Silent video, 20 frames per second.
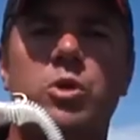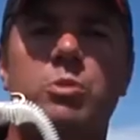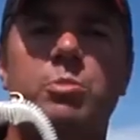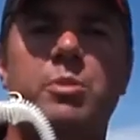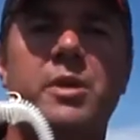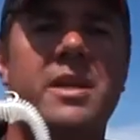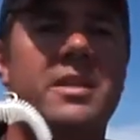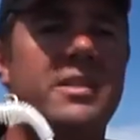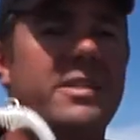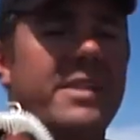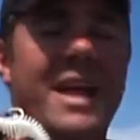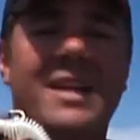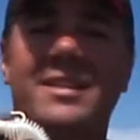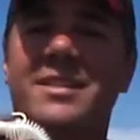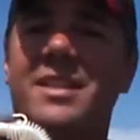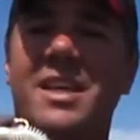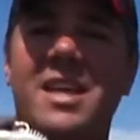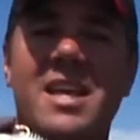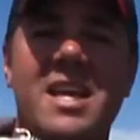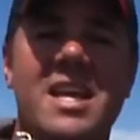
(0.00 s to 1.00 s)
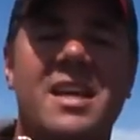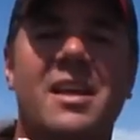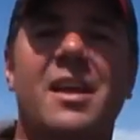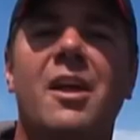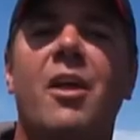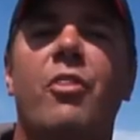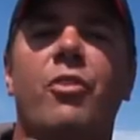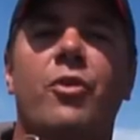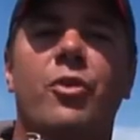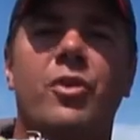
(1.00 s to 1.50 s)
speeds, and that's the key.
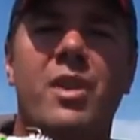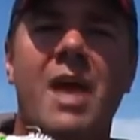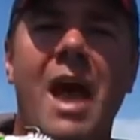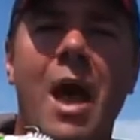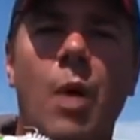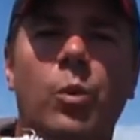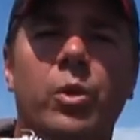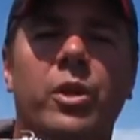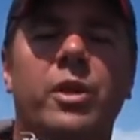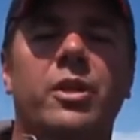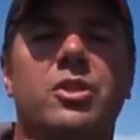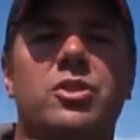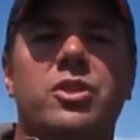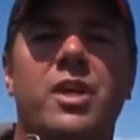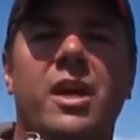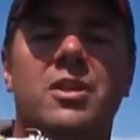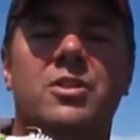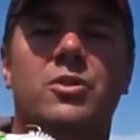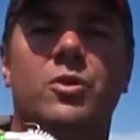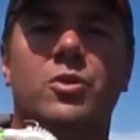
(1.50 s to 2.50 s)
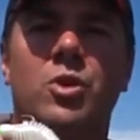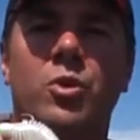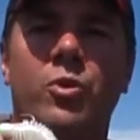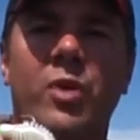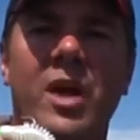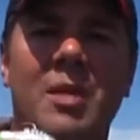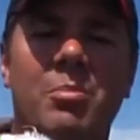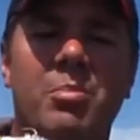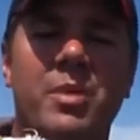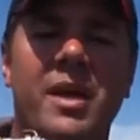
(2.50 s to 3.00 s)
They're not willing to chase those
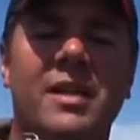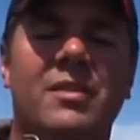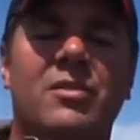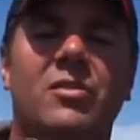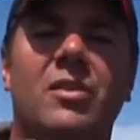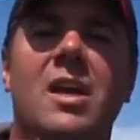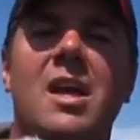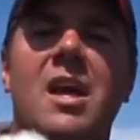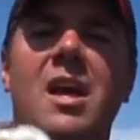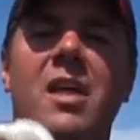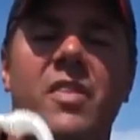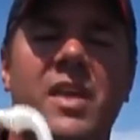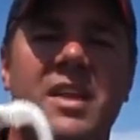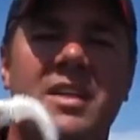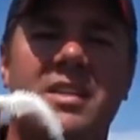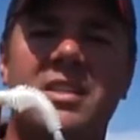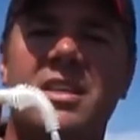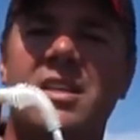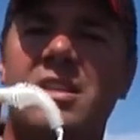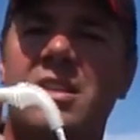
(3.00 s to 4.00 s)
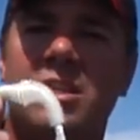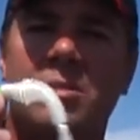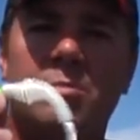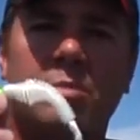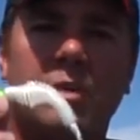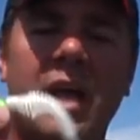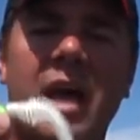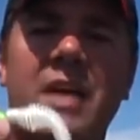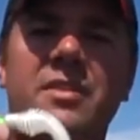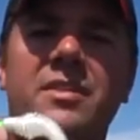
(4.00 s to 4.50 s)
crankbaits. They see this
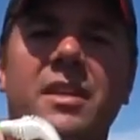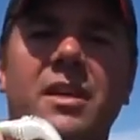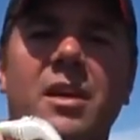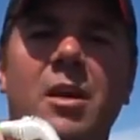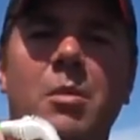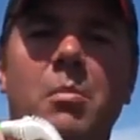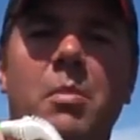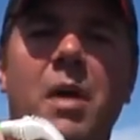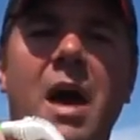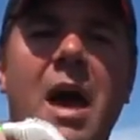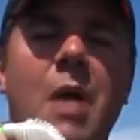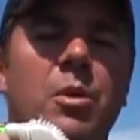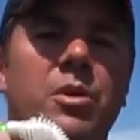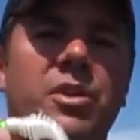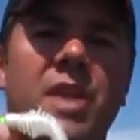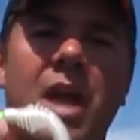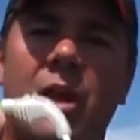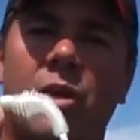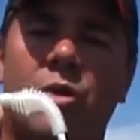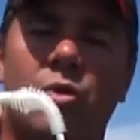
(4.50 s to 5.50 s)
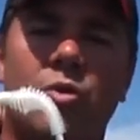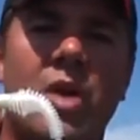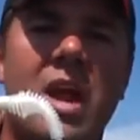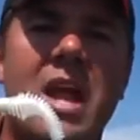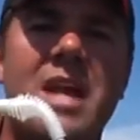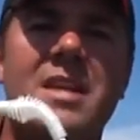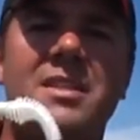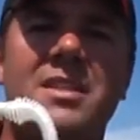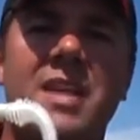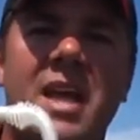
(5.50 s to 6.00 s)
plastic come by with that
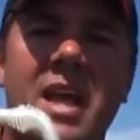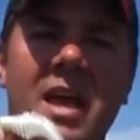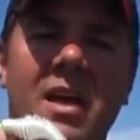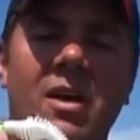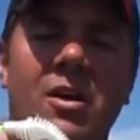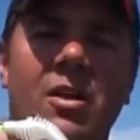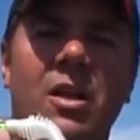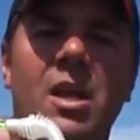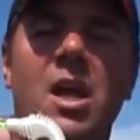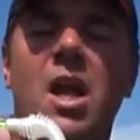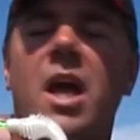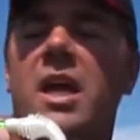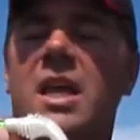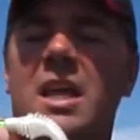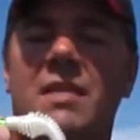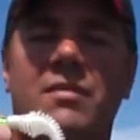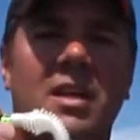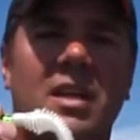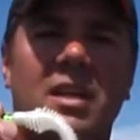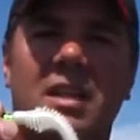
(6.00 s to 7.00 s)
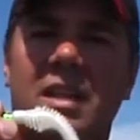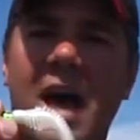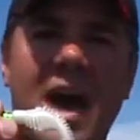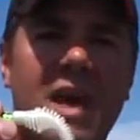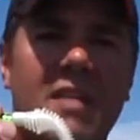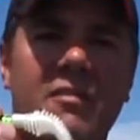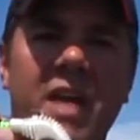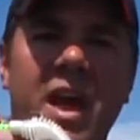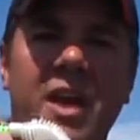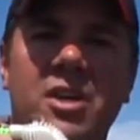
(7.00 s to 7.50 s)
great tail, giving a
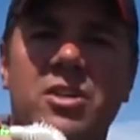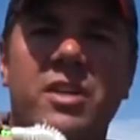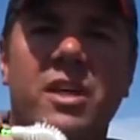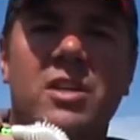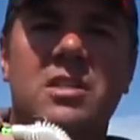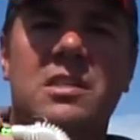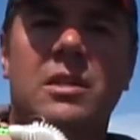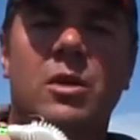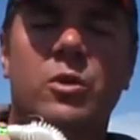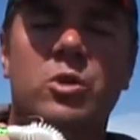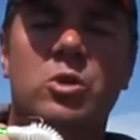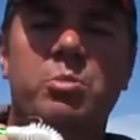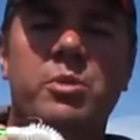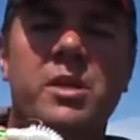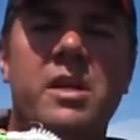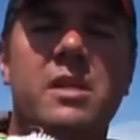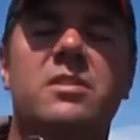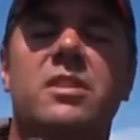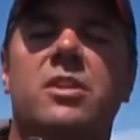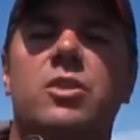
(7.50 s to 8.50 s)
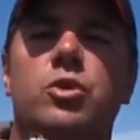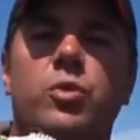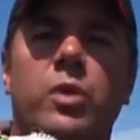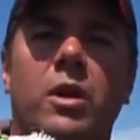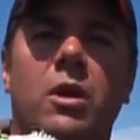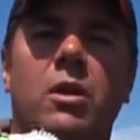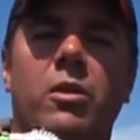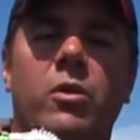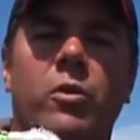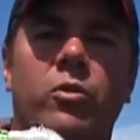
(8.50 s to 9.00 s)
lot of action at slow speeds that
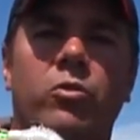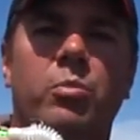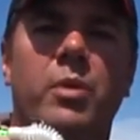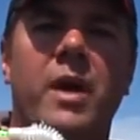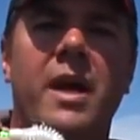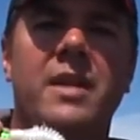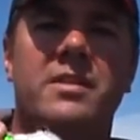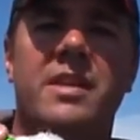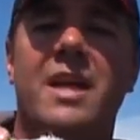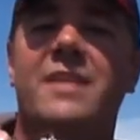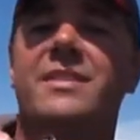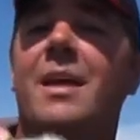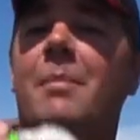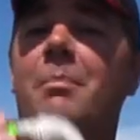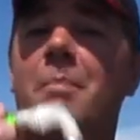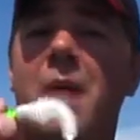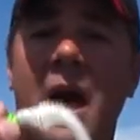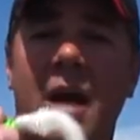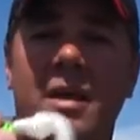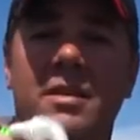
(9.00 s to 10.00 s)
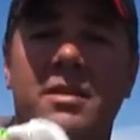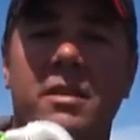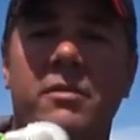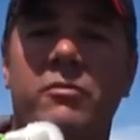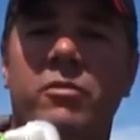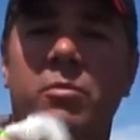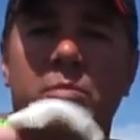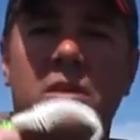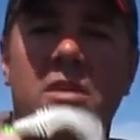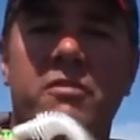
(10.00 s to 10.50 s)
trigger those bites. And that's that Moxie
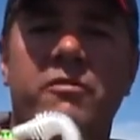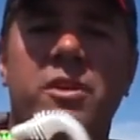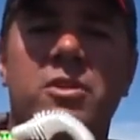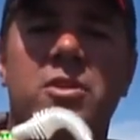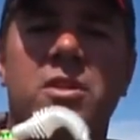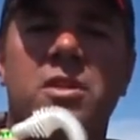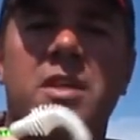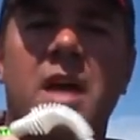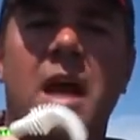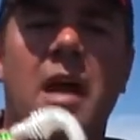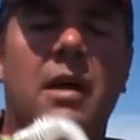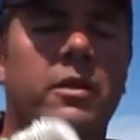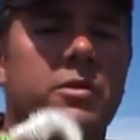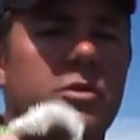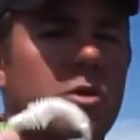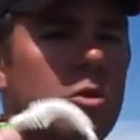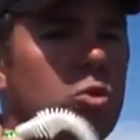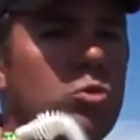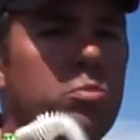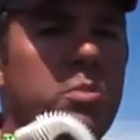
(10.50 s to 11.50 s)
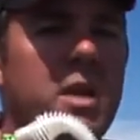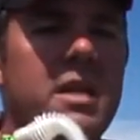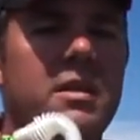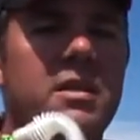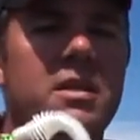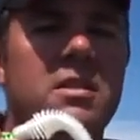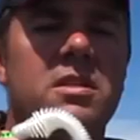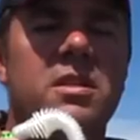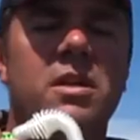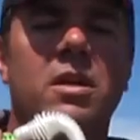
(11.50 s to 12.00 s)
from Bee Fish and Tackle. It's a new bait
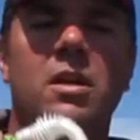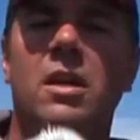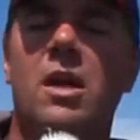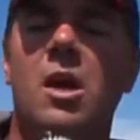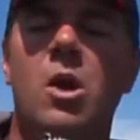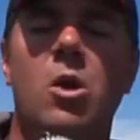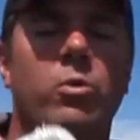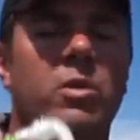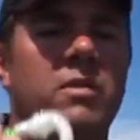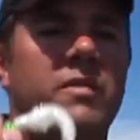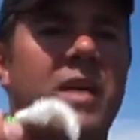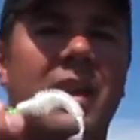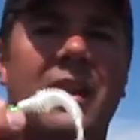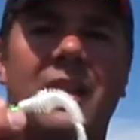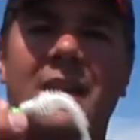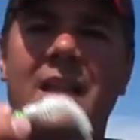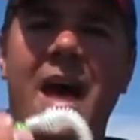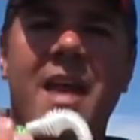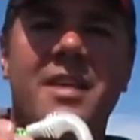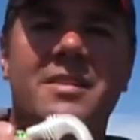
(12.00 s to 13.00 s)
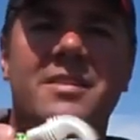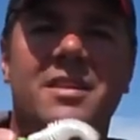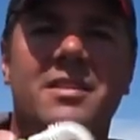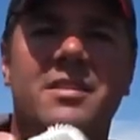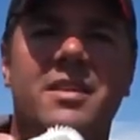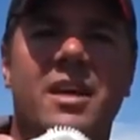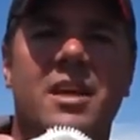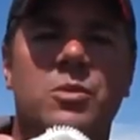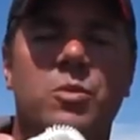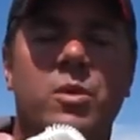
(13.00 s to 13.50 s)
this year. We've had a lot of
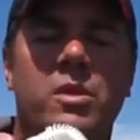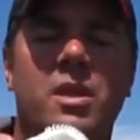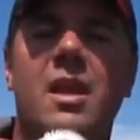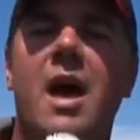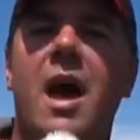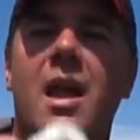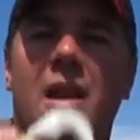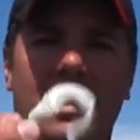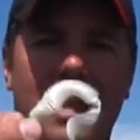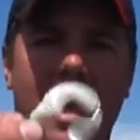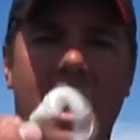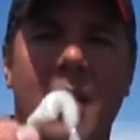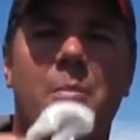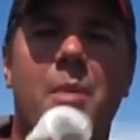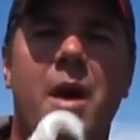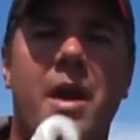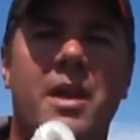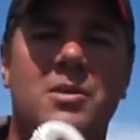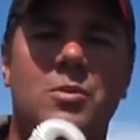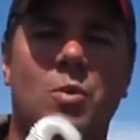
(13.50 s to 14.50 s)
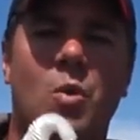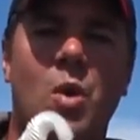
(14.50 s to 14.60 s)
success with it on a lot of bodies of